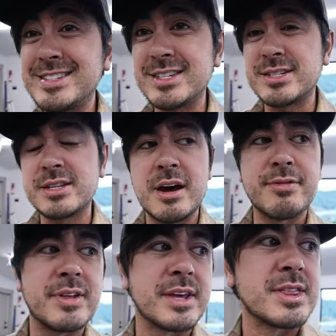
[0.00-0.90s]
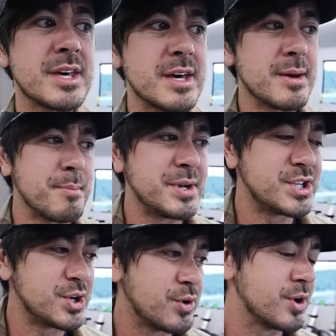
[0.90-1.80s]
easy stuff, like the
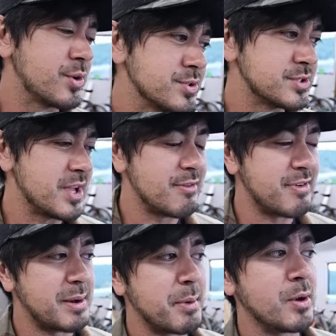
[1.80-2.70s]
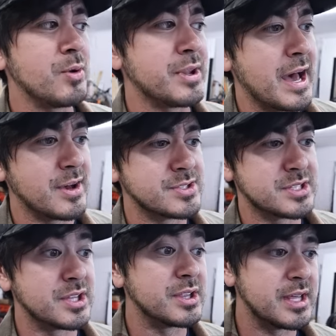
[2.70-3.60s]
mission critical stuff out of my old house
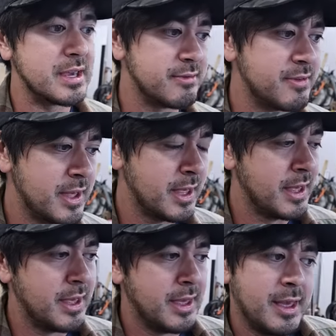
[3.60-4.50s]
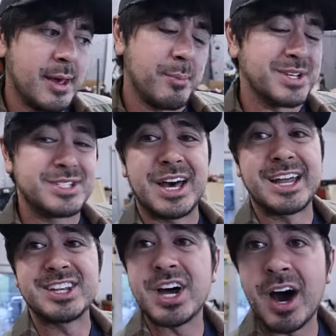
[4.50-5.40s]
to live, but I still
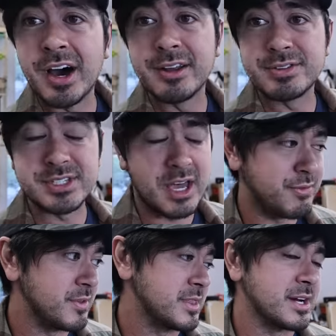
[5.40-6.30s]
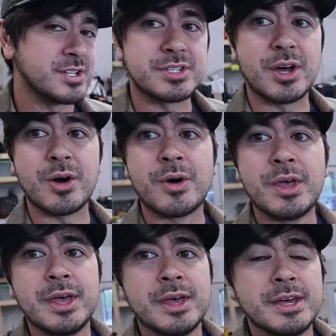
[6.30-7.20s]
had a ton of stuff in there. So
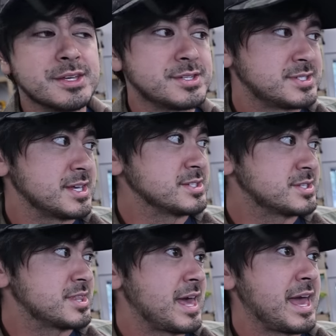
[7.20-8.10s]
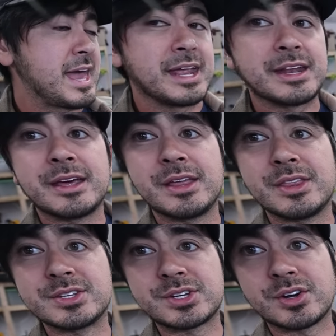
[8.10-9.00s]
since then,
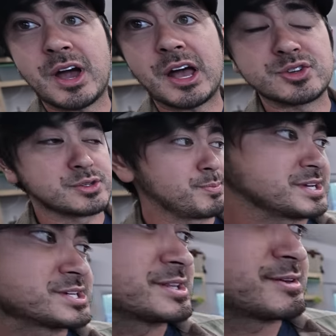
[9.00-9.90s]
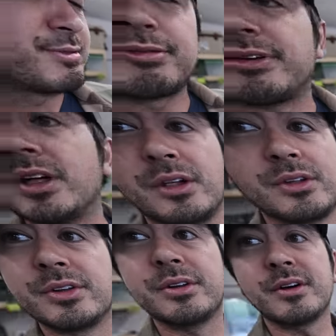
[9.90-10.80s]
this garage is basically
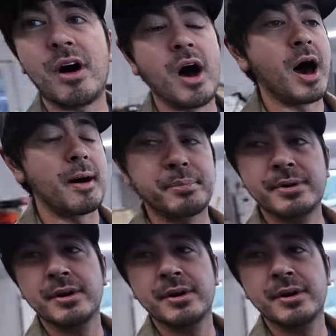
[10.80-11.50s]
filled up